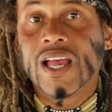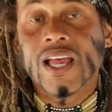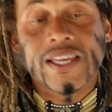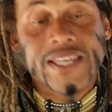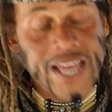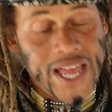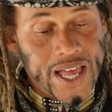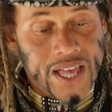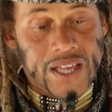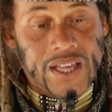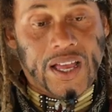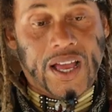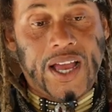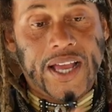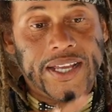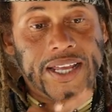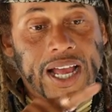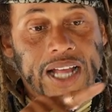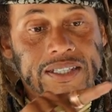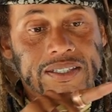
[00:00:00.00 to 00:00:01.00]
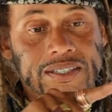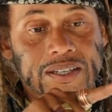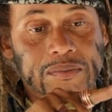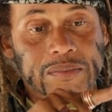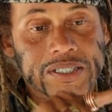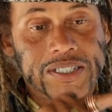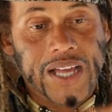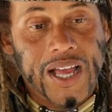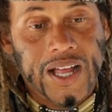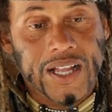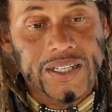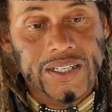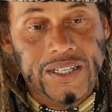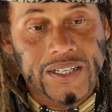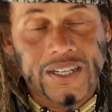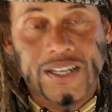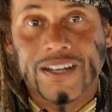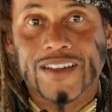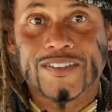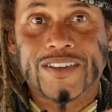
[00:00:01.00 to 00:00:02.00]
Yeah, I got some
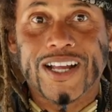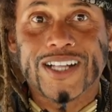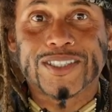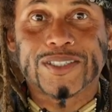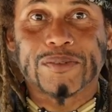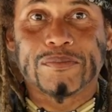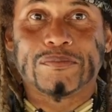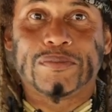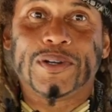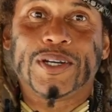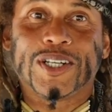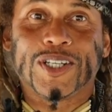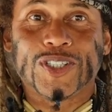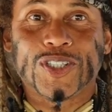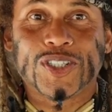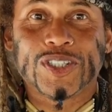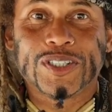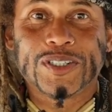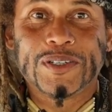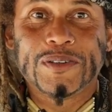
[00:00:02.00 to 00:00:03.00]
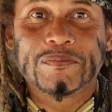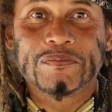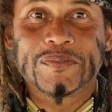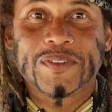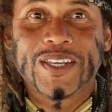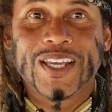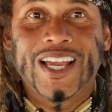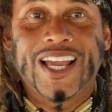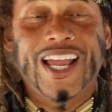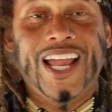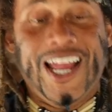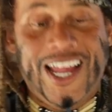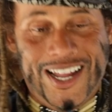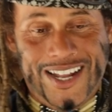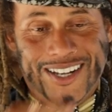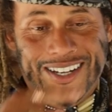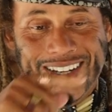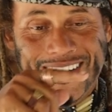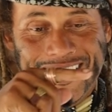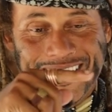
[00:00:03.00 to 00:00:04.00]
Italian and I've got some British.
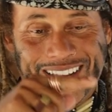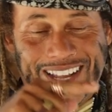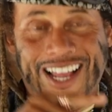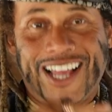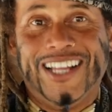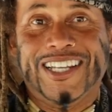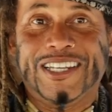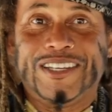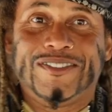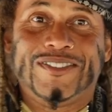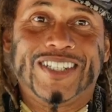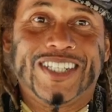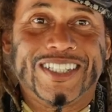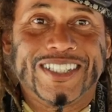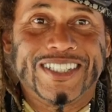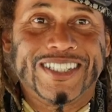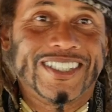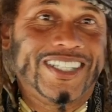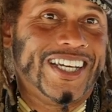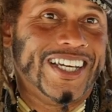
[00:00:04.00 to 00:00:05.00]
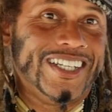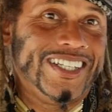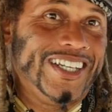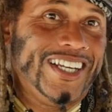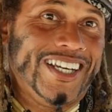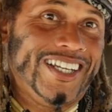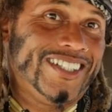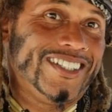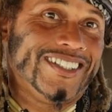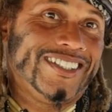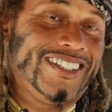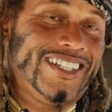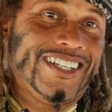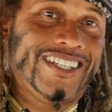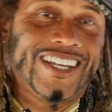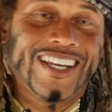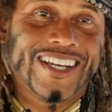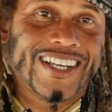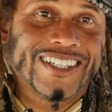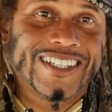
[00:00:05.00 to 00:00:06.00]
And I lived in
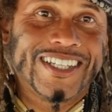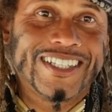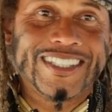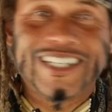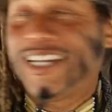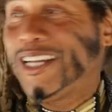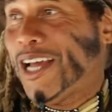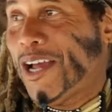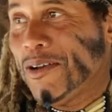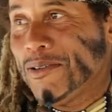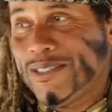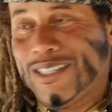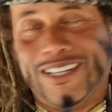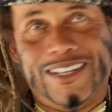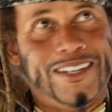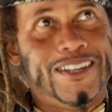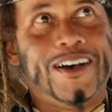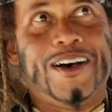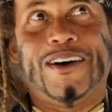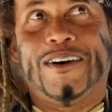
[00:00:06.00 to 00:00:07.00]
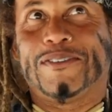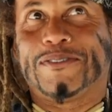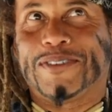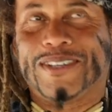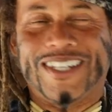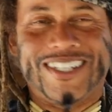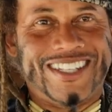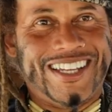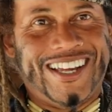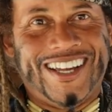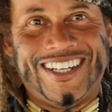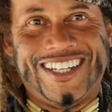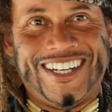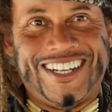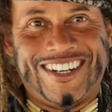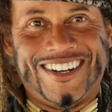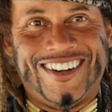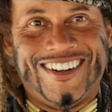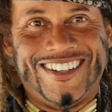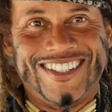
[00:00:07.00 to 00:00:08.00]
England, and I was in love with
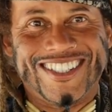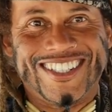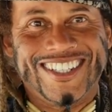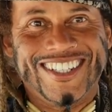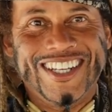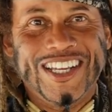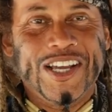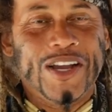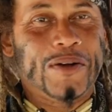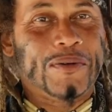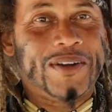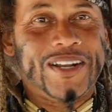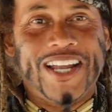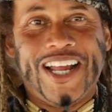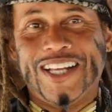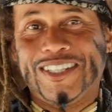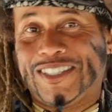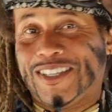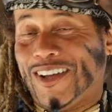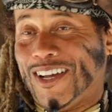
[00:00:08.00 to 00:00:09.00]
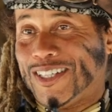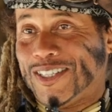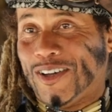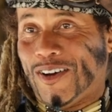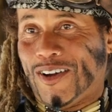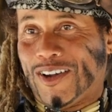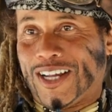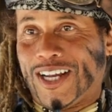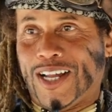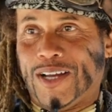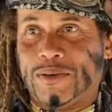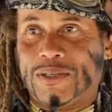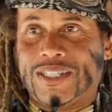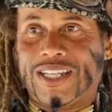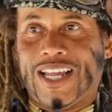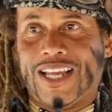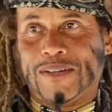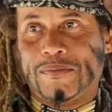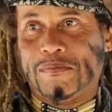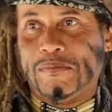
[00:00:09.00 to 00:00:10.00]
Italian girls. When they start talking, I was
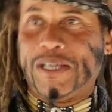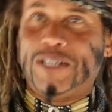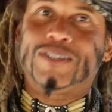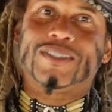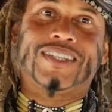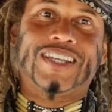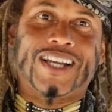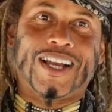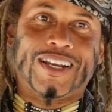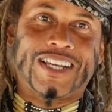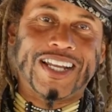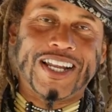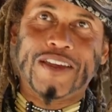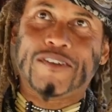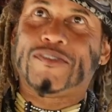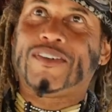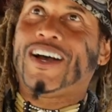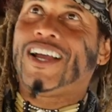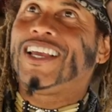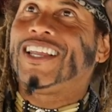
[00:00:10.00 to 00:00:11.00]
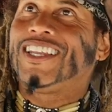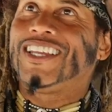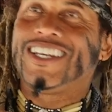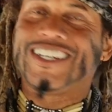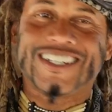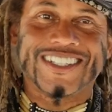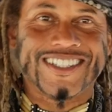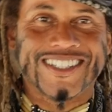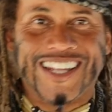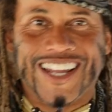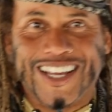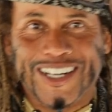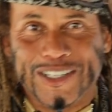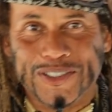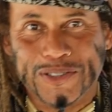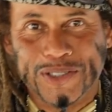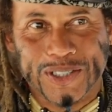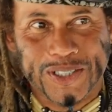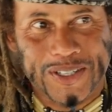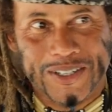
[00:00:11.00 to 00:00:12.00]
like melting. I can hear violins like
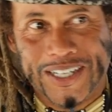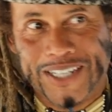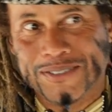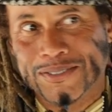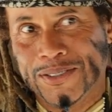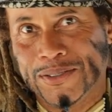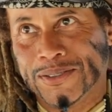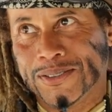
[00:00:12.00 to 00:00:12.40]
Lujan, like...